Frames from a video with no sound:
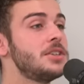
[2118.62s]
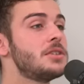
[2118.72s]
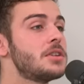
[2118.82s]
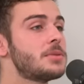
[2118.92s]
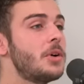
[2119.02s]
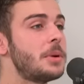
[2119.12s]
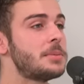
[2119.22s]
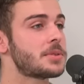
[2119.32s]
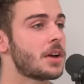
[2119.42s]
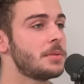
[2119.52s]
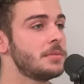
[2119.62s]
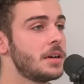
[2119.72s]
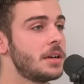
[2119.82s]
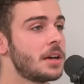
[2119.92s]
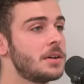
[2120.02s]
you go to an old people's home
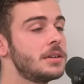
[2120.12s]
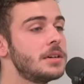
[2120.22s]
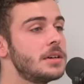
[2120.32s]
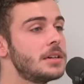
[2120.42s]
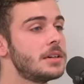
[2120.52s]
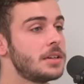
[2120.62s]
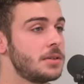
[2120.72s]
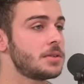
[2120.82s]
and you go, you're